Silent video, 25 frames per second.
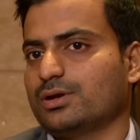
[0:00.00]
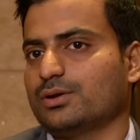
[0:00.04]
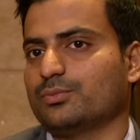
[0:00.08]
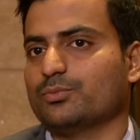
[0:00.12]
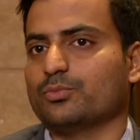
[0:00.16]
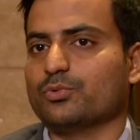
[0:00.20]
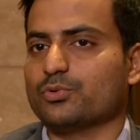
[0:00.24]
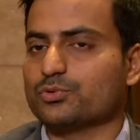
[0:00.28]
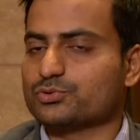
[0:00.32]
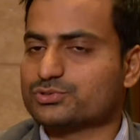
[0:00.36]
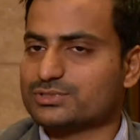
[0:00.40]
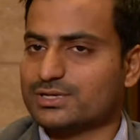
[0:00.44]
and
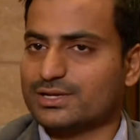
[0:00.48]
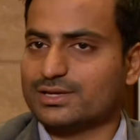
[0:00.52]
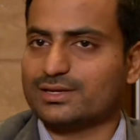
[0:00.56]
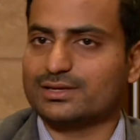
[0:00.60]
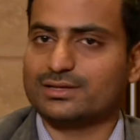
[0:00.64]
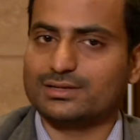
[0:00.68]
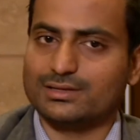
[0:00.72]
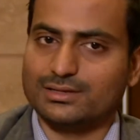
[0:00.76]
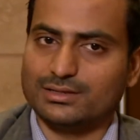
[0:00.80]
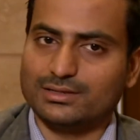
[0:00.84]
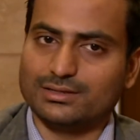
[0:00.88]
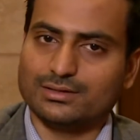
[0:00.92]
most
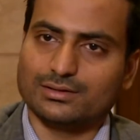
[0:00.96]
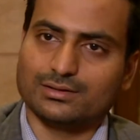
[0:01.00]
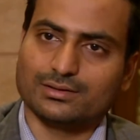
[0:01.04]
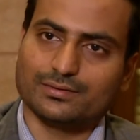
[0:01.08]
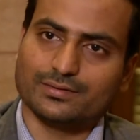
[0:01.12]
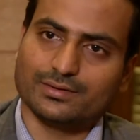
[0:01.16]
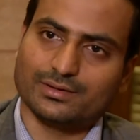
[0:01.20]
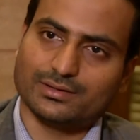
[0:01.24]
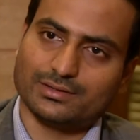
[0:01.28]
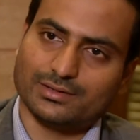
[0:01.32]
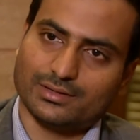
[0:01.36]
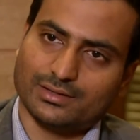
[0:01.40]
likely uh,
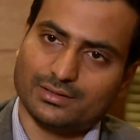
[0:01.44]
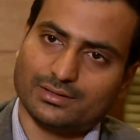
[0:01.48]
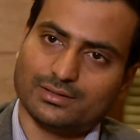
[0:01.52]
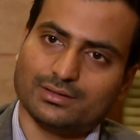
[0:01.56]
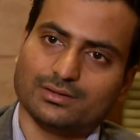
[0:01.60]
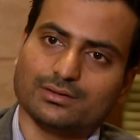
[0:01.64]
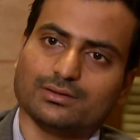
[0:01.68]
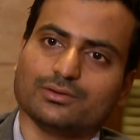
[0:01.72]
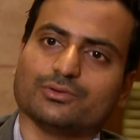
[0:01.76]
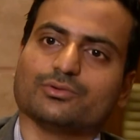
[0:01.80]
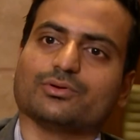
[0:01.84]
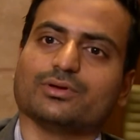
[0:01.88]
they are
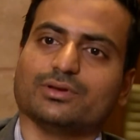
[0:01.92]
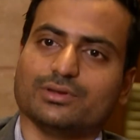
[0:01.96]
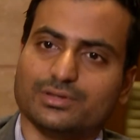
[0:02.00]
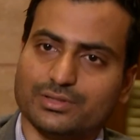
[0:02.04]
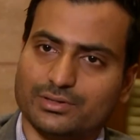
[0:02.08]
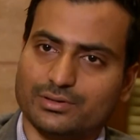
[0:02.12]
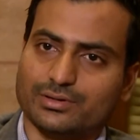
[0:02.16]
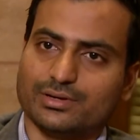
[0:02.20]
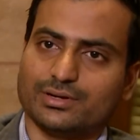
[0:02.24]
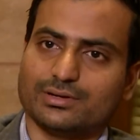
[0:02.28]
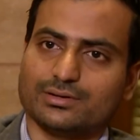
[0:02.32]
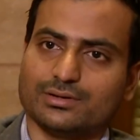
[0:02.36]
taking you know
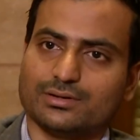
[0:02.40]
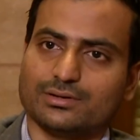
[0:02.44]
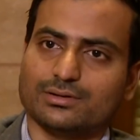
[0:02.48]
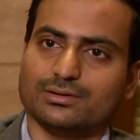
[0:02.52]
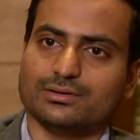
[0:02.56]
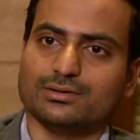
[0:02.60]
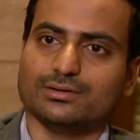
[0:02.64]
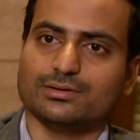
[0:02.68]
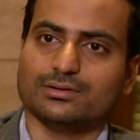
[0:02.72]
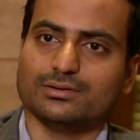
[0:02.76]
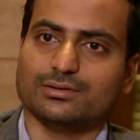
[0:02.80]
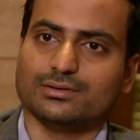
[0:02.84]

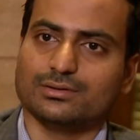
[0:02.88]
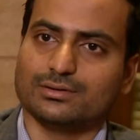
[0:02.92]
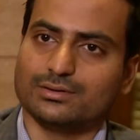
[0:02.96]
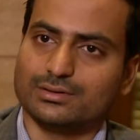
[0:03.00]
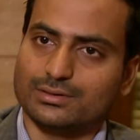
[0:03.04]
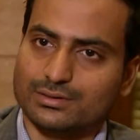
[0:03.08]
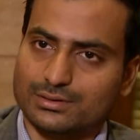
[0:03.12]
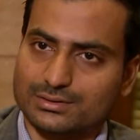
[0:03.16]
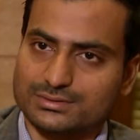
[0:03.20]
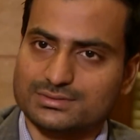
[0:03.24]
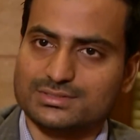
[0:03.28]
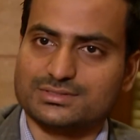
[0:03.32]
integrated uh,
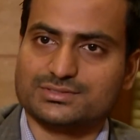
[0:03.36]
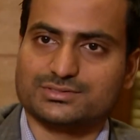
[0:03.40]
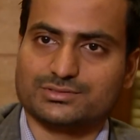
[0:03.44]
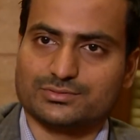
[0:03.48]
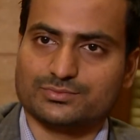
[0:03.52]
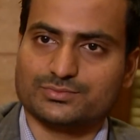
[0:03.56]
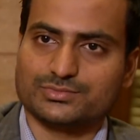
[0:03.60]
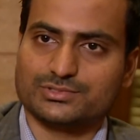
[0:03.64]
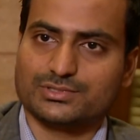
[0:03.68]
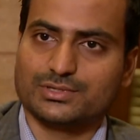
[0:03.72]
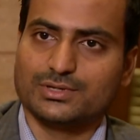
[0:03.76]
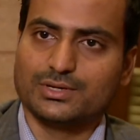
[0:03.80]
uh,
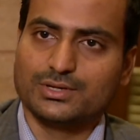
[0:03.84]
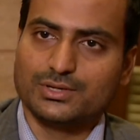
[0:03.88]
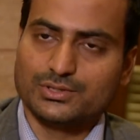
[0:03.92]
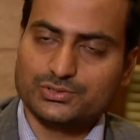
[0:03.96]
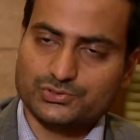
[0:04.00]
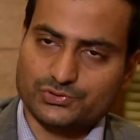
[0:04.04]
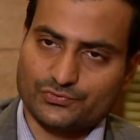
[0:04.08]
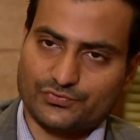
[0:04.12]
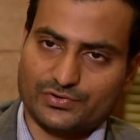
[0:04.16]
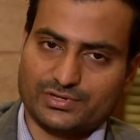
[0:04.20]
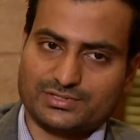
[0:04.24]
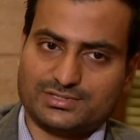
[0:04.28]
systems.
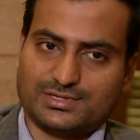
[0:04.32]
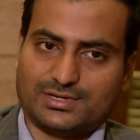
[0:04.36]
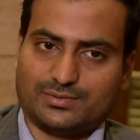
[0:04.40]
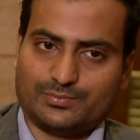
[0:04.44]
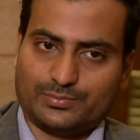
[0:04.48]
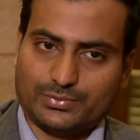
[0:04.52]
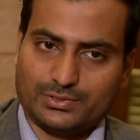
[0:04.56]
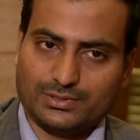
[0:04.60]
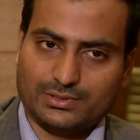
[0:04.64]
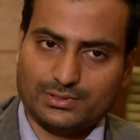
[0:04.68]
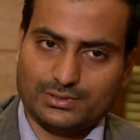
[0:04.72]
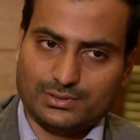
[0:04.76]
So, for
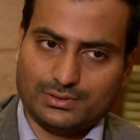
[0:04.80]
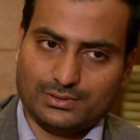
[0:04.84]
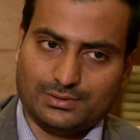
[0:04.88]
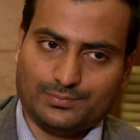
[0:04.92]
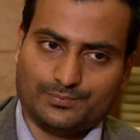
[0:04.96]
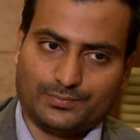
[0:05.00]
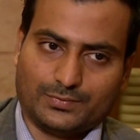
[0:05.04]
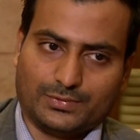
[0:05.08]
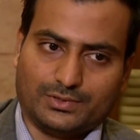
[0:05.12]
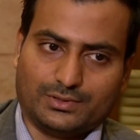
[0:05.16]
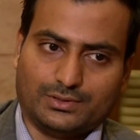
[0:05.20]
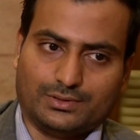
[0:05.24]
example,
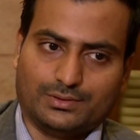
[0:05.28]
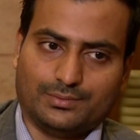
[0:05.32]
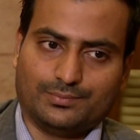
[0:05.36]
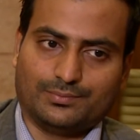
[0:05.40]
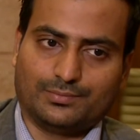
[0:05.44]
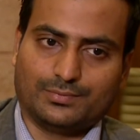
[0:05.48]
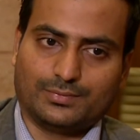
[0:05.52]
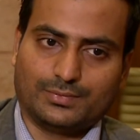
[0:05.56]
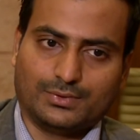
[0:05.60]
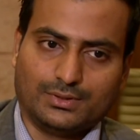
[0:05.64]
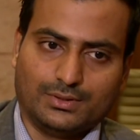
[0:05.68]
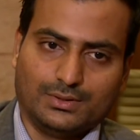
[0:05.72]
um,
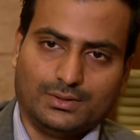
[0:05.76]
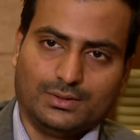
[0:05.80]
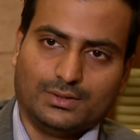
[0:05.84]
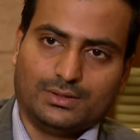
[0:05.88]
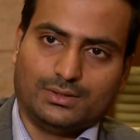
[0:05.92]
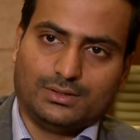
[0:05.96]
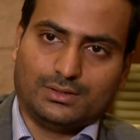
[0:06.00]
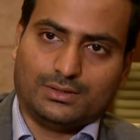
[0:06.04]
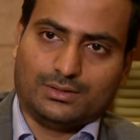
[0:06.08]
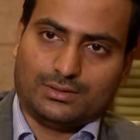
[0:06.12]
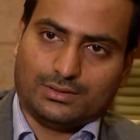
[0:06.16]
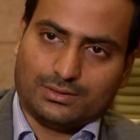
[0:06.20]
um
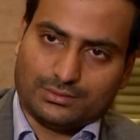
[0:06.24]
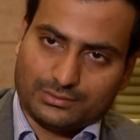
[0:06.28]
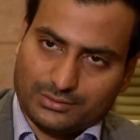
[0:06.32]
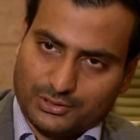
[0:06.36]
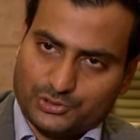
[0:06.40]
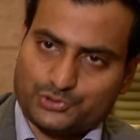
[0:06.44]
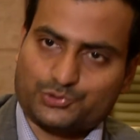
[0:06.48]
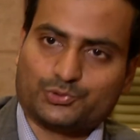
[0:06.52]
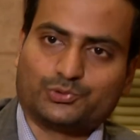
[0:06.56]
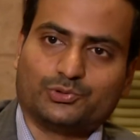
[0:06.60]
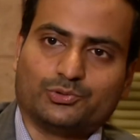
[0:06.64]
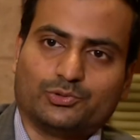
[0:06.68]

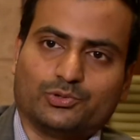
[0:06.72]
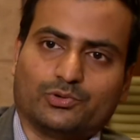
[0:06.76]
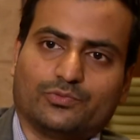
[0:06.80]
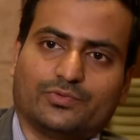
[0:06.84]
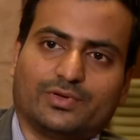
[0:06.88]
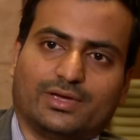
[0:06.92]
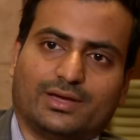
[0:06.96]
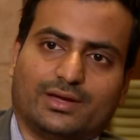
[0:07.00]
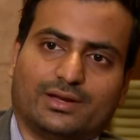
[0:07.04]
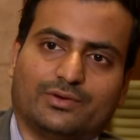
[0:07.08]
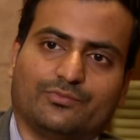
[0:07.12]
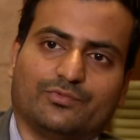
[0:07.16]
Touchwood, you know,
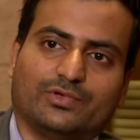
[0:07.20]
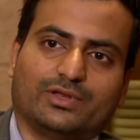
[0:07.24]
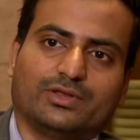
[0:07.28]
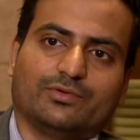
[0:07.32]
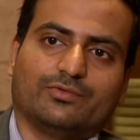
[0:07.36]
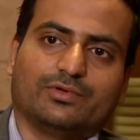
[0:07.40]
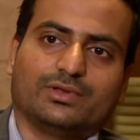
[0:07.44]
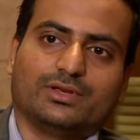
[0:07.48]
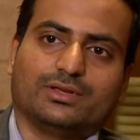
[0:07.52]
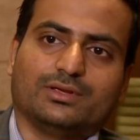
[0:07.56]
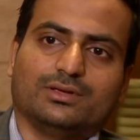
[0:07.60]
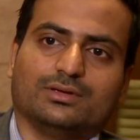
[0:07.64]
we had very,
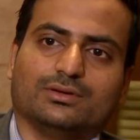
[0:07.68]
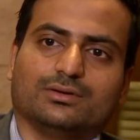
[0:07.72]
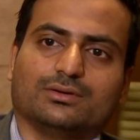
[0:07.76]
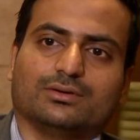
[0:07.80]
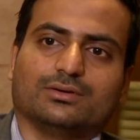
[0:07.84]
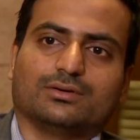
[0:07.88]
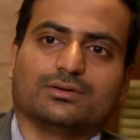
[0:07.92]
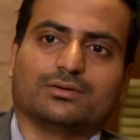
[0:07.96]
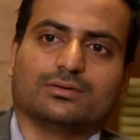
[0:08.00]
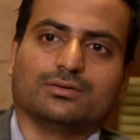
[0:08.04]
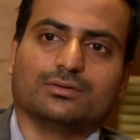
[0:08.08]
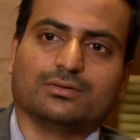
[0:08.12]
very
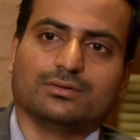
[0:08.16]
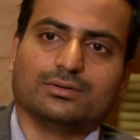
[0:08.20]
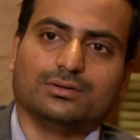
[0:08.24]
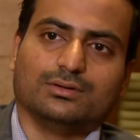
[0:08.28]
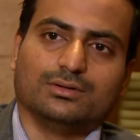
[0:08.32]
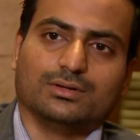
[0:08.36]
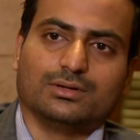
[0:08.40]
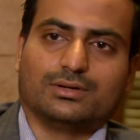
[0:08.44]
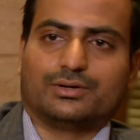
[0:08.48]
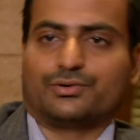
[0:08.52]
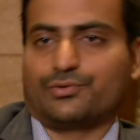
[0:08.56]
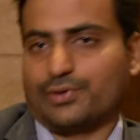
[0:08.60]

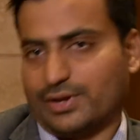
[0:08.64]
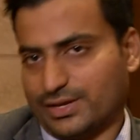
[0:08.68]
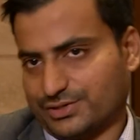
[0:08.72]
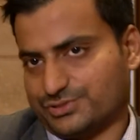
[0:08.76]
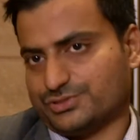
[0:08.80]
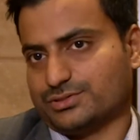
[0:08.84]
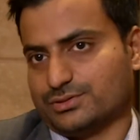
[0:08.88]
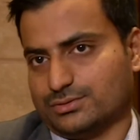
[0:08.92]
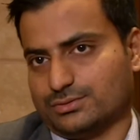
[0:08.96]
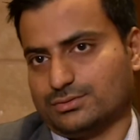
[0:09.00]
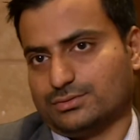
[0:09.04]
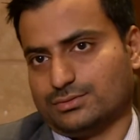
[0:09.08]
good
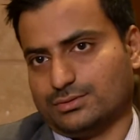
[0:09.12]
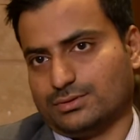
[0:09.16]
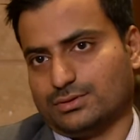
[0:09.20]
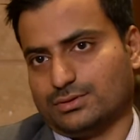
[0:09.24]
traction